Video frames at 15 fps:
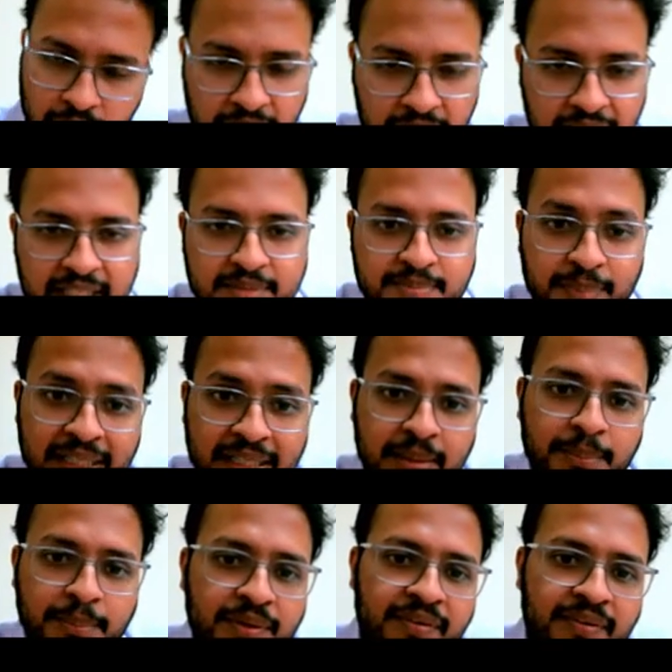It is better
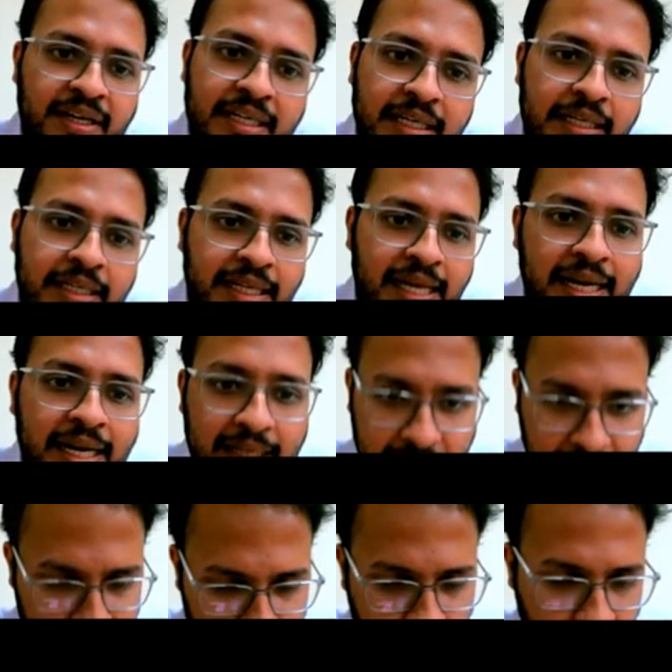prevented than
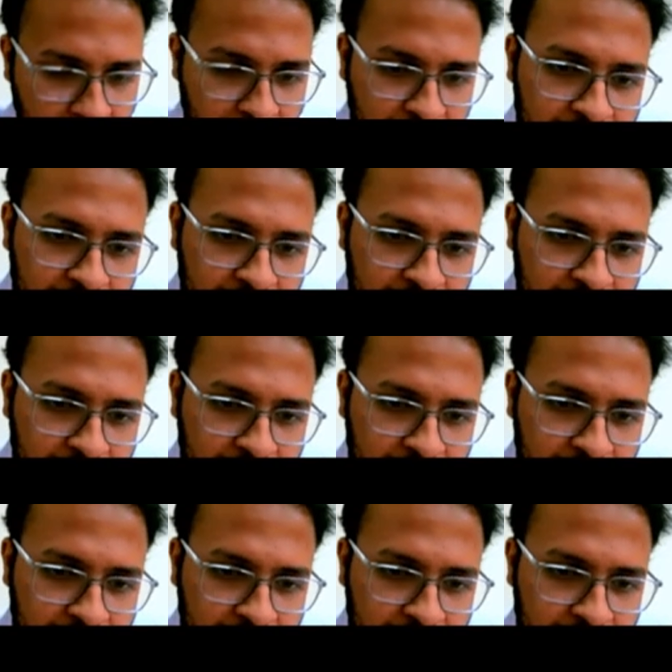treated.